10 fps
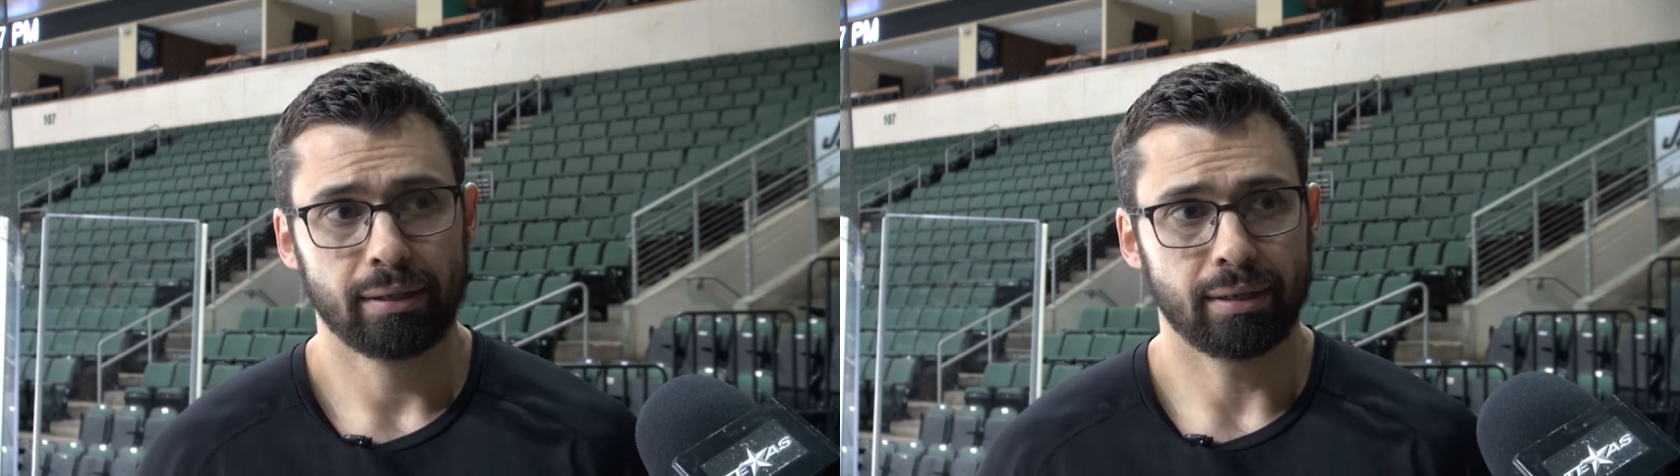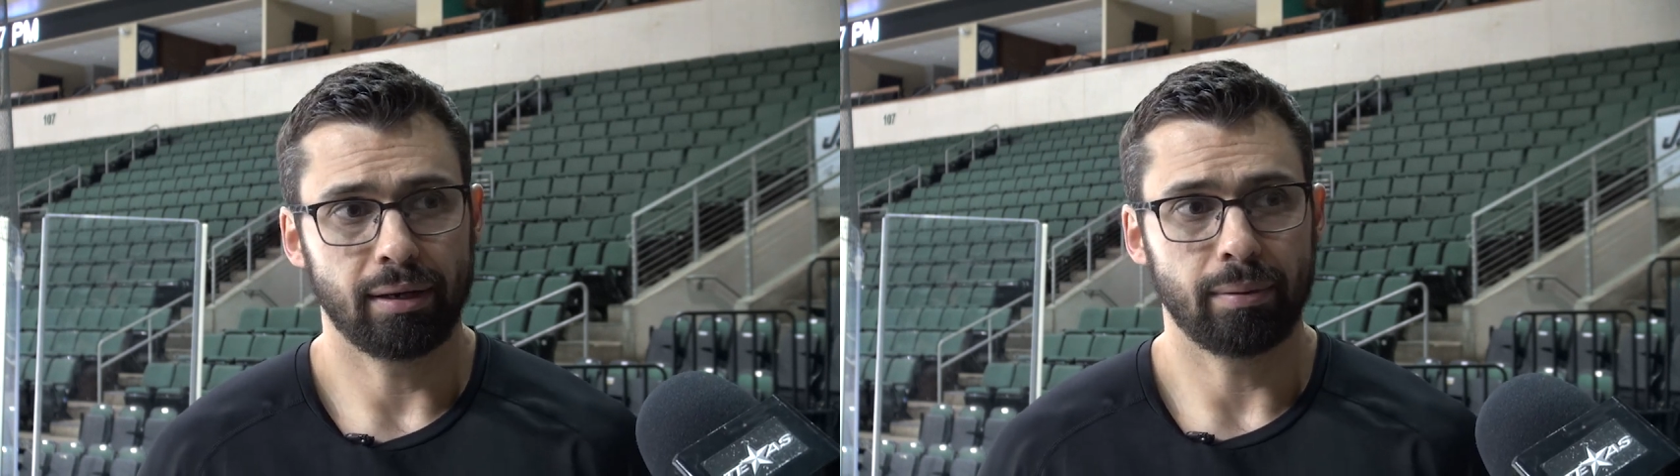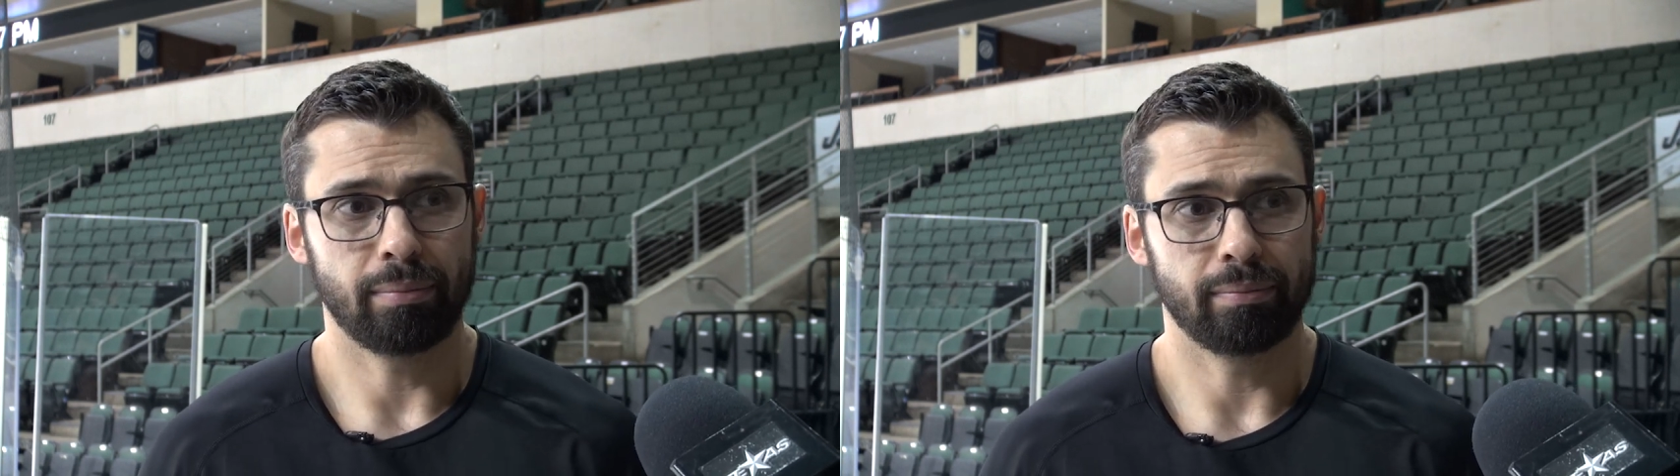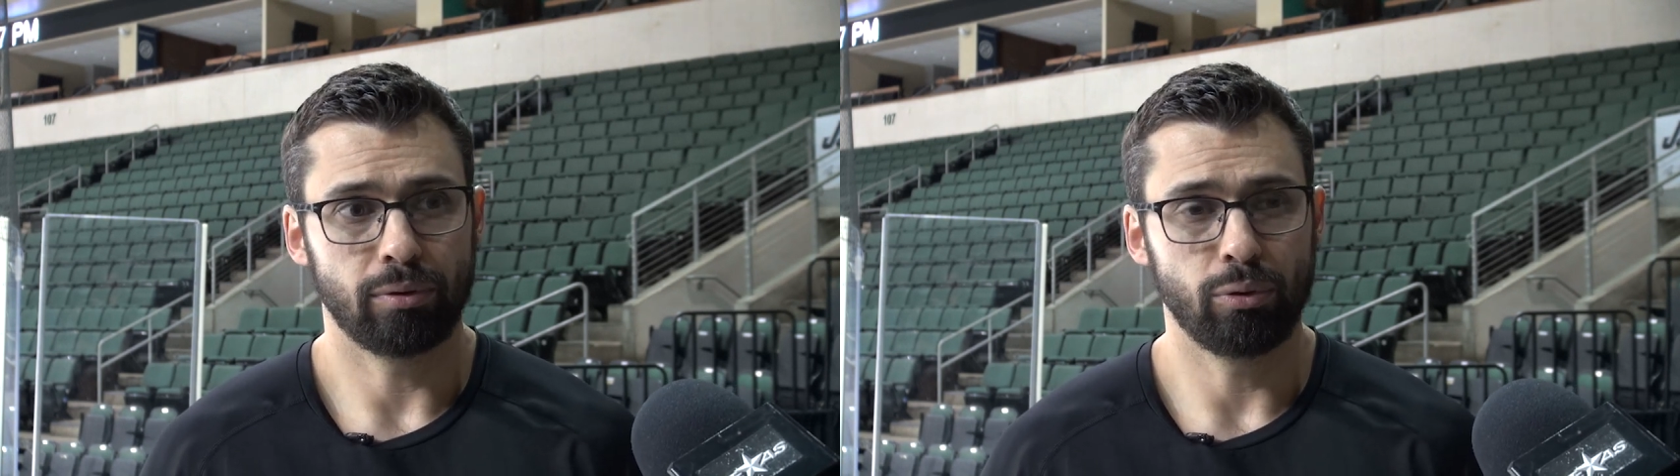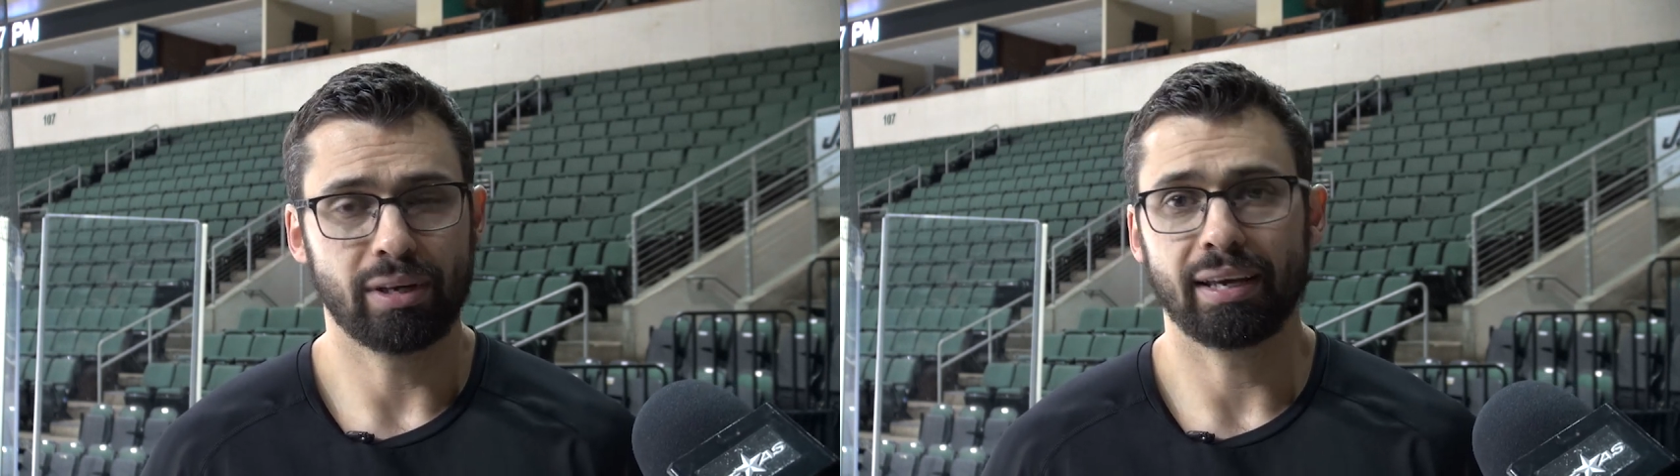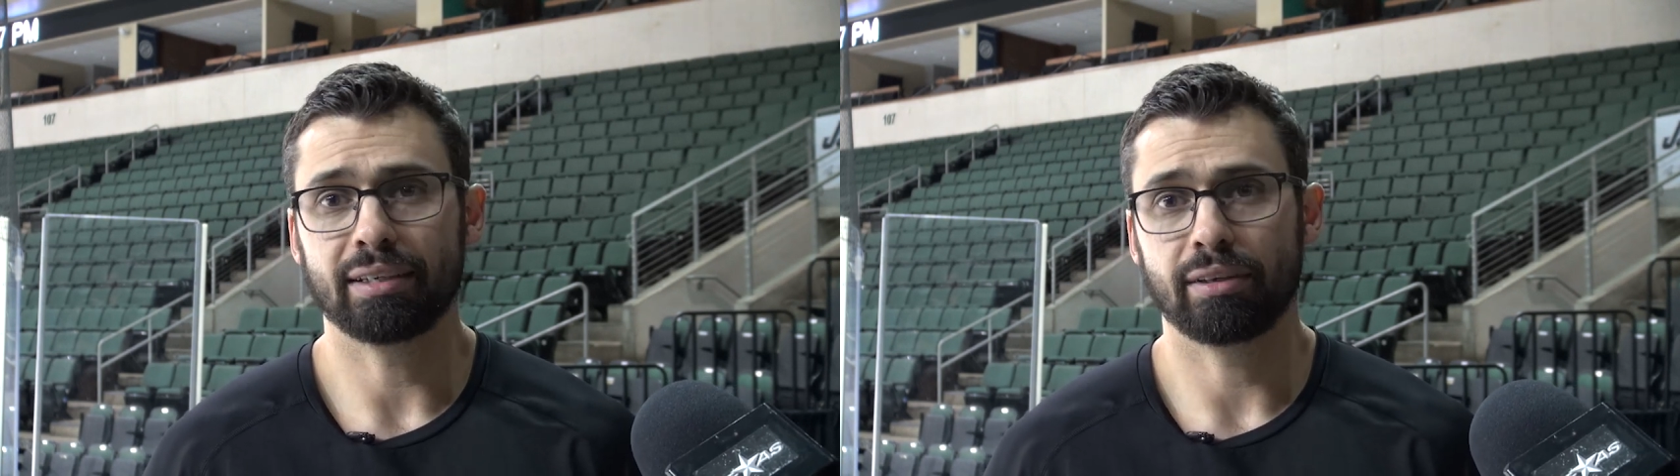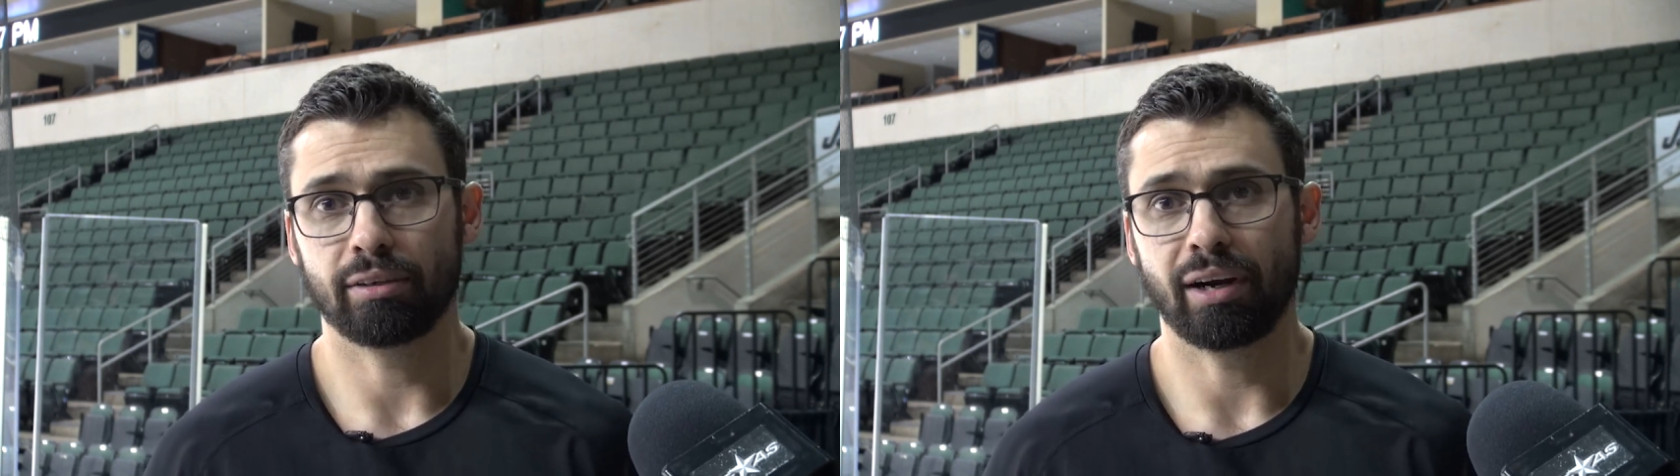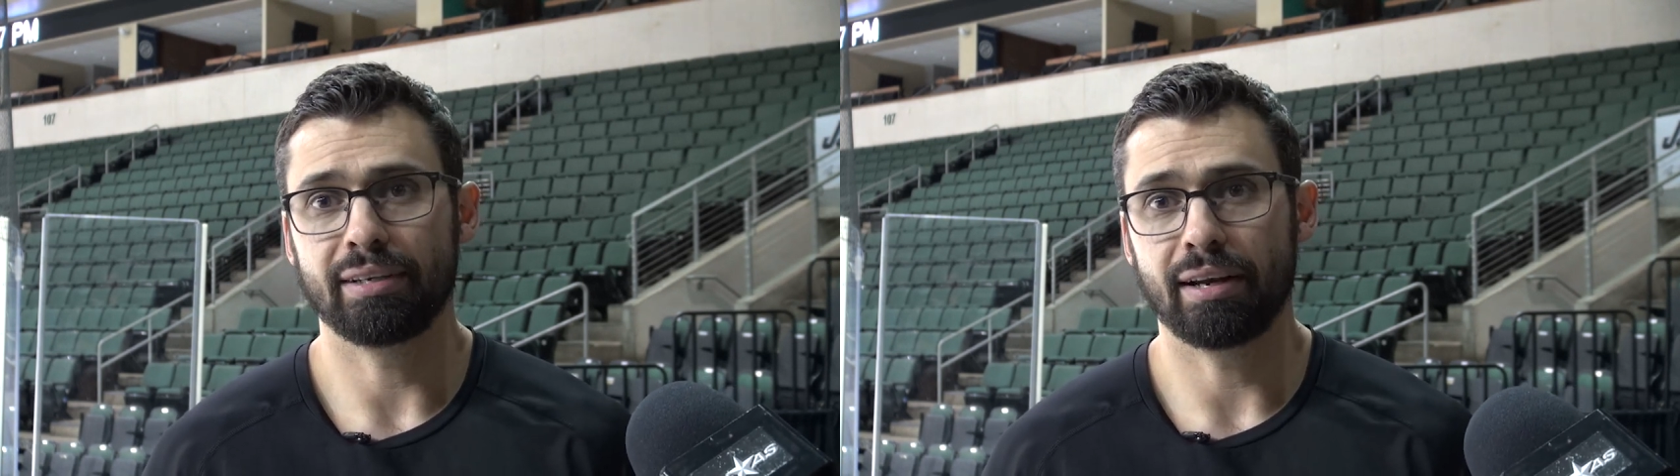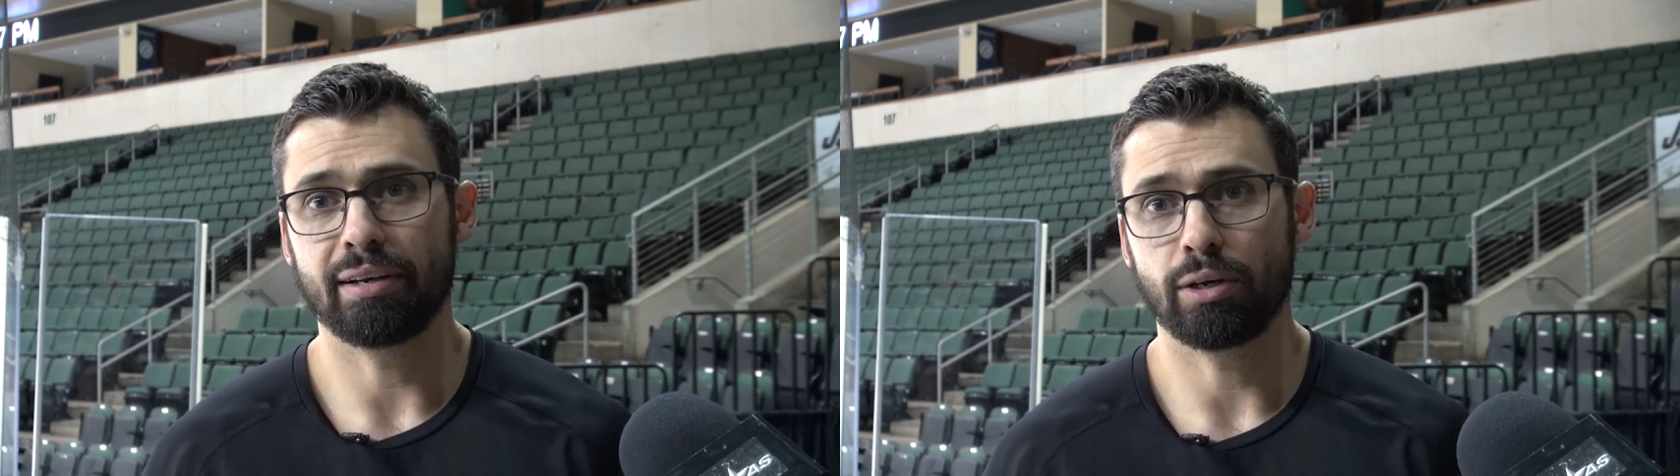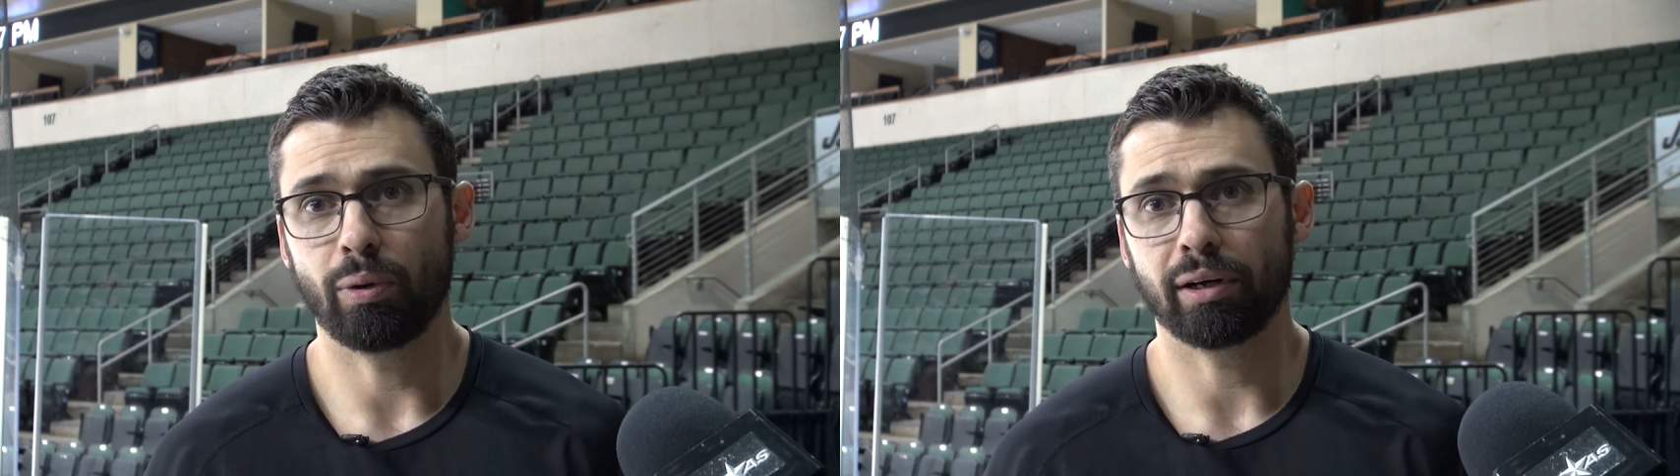um, who can get to their
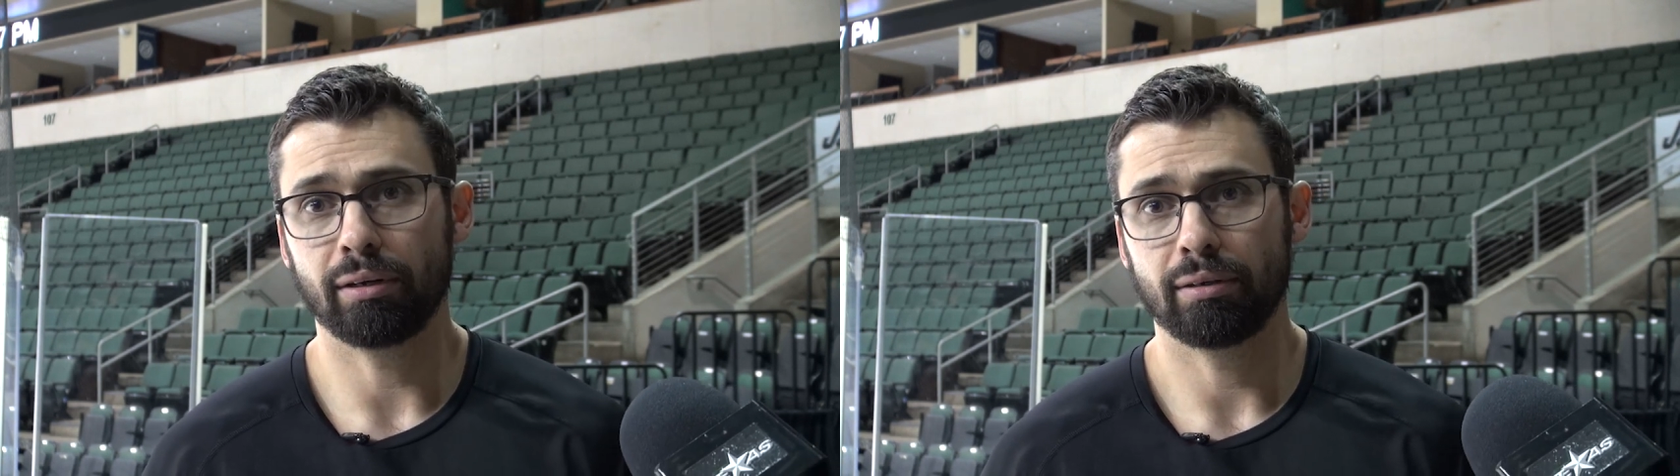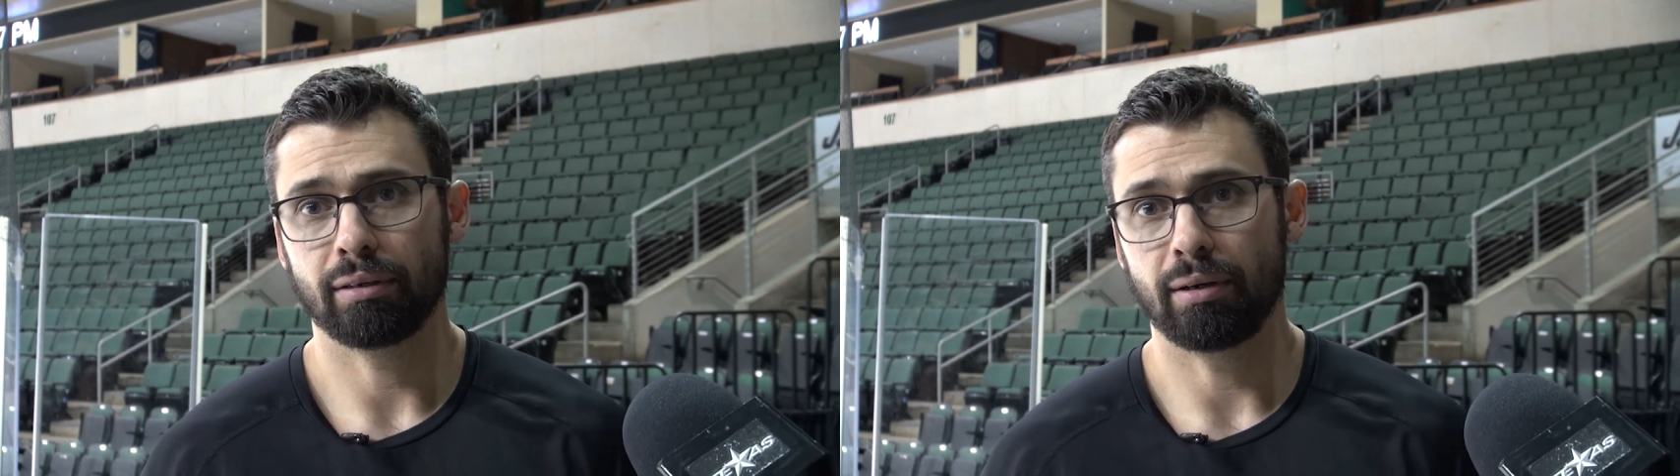identity quicker.